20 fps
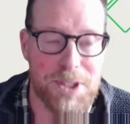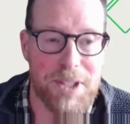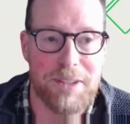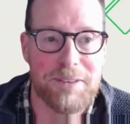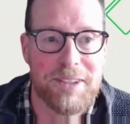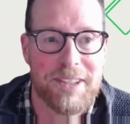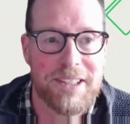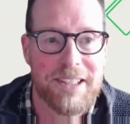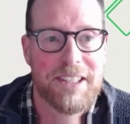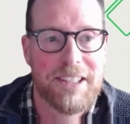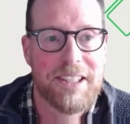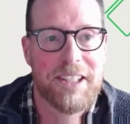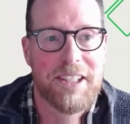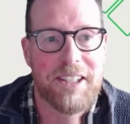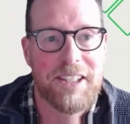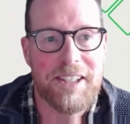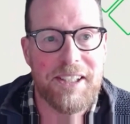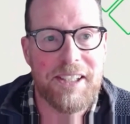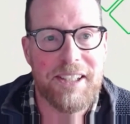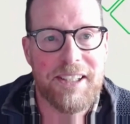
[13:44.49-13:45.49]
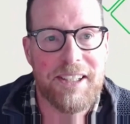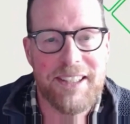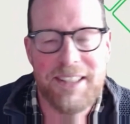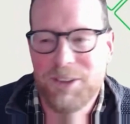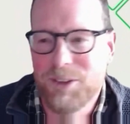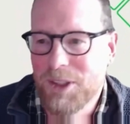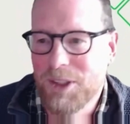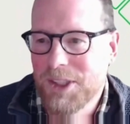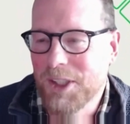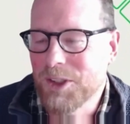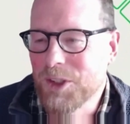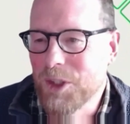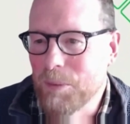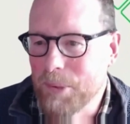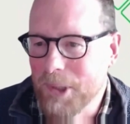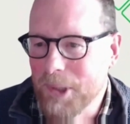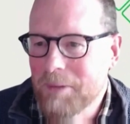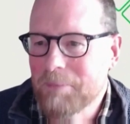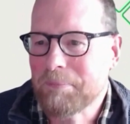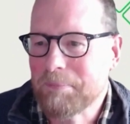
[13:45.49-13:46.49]
So interesting
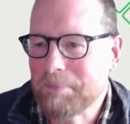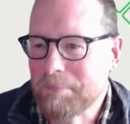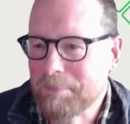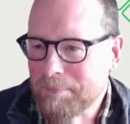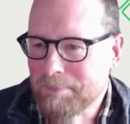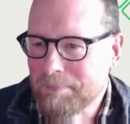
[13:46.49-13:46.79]
topic.